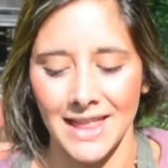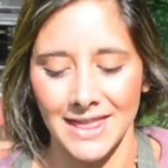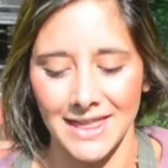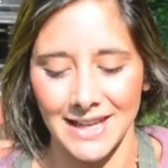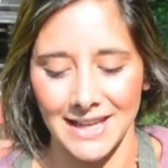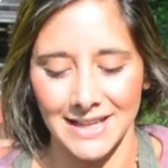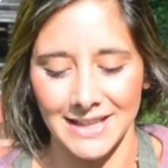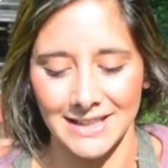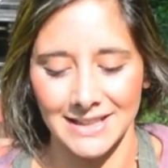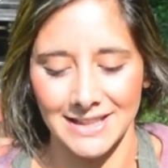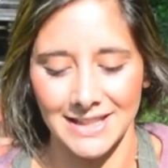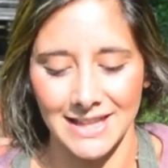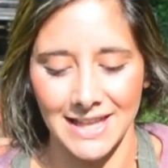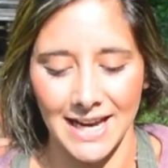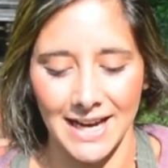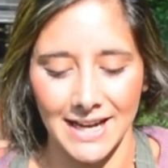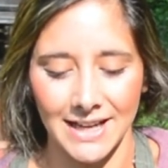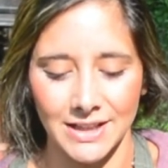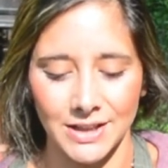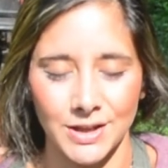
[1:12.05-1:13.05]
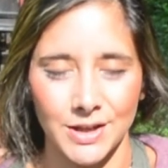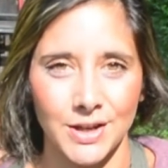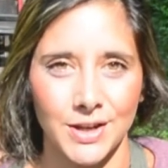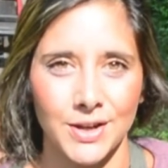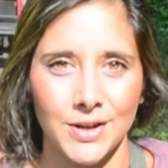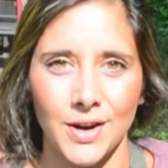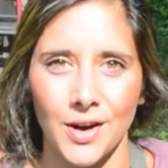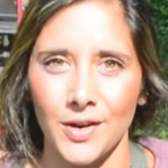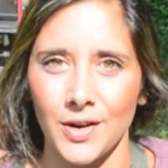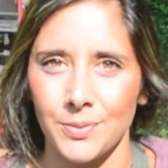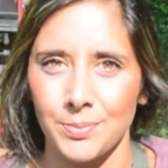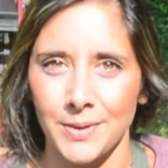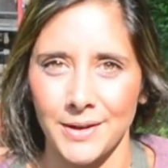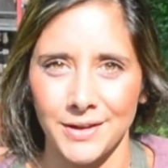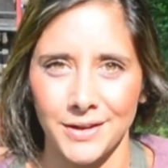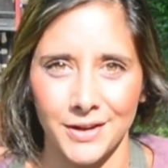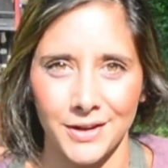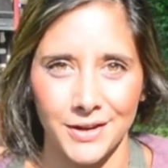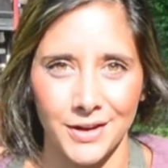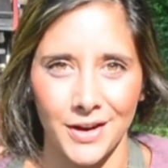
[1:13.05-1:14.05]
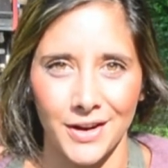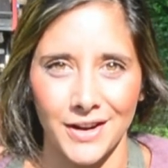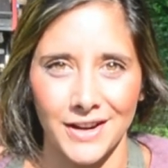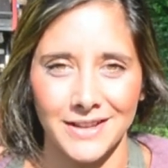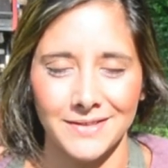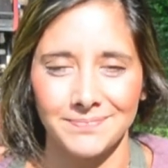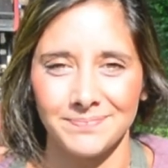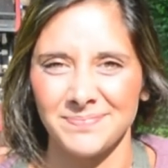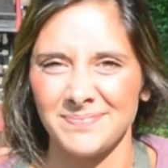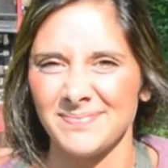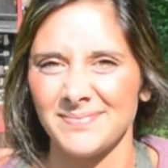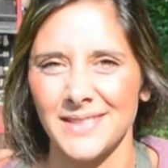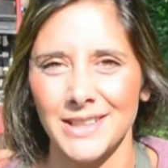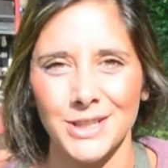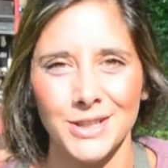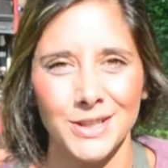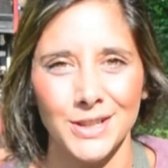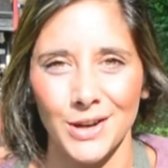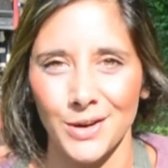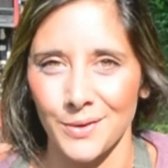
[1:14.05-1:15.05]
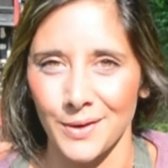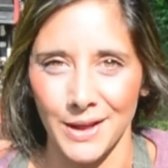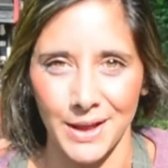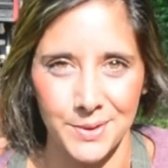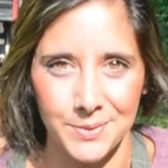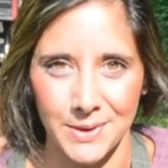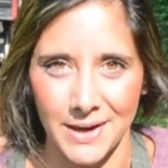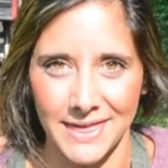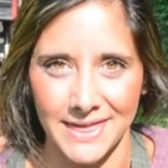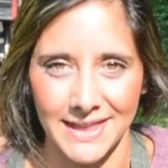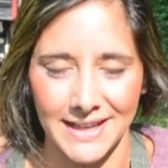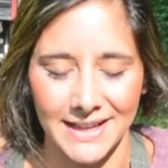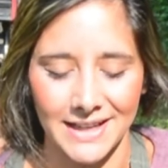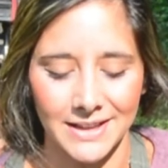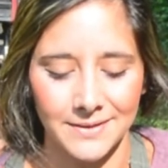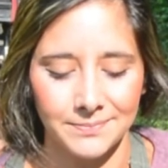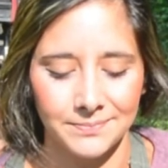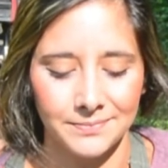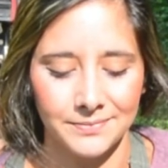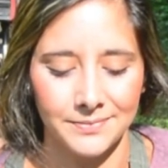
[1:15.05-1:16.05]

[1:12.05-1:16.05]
things that grow up in your yard that you don't really want there.